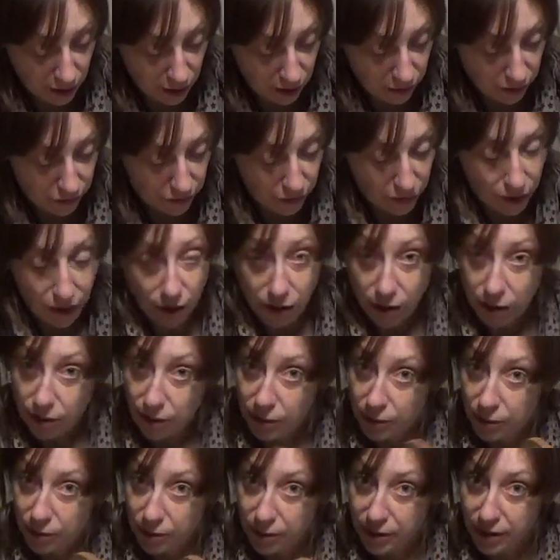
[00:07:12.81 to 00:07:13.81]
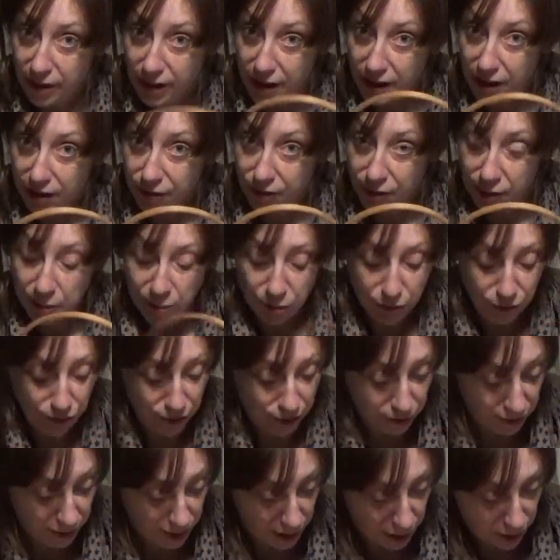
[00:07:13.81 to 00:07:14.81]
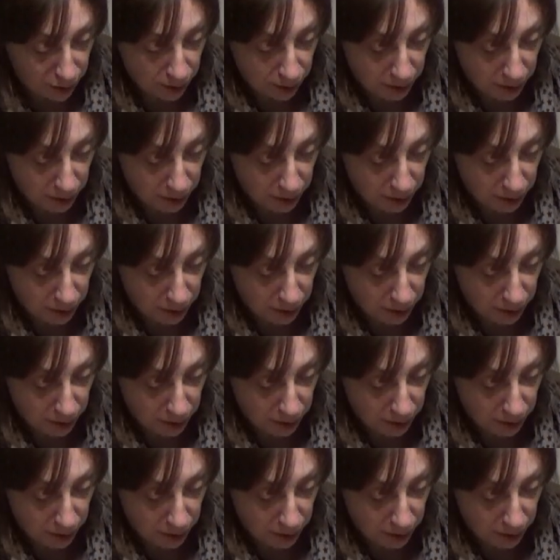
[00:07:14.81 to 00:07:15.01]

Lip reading: So I have an embroidery hoop